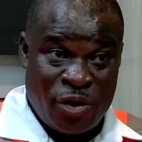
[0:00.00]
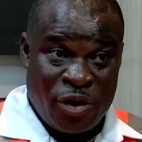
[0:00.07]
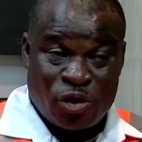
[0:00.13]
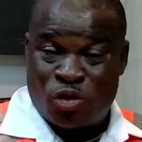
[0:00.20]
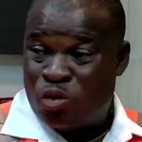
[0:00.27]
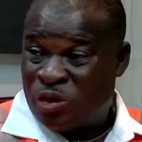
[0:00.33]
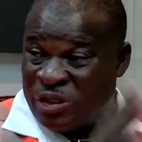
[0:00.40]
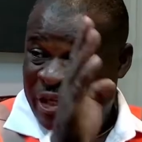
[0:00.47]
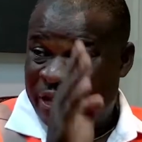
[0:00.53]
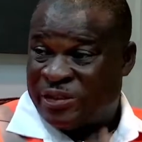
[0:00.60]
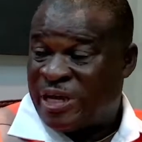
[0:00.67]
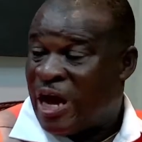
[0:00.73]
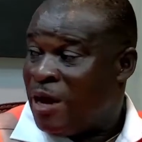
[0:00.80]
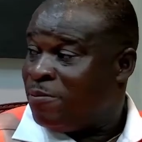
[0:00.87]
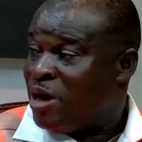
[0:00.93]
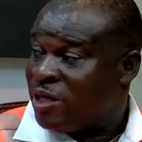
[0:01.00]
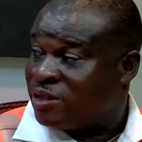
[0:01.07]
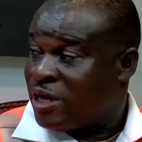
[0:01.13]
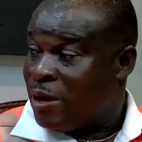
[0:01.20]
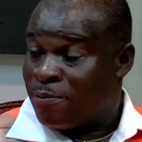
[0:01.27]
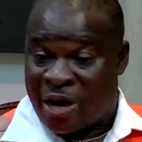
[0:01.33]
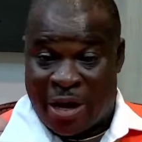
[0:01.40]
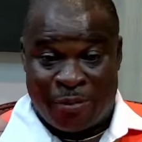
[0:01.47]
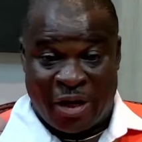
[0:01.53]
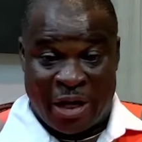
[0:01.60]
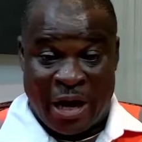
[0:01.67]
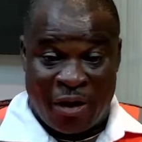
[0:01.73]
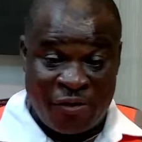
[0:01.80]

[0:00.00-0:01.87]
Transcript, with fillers: So this time, as I'm coming now,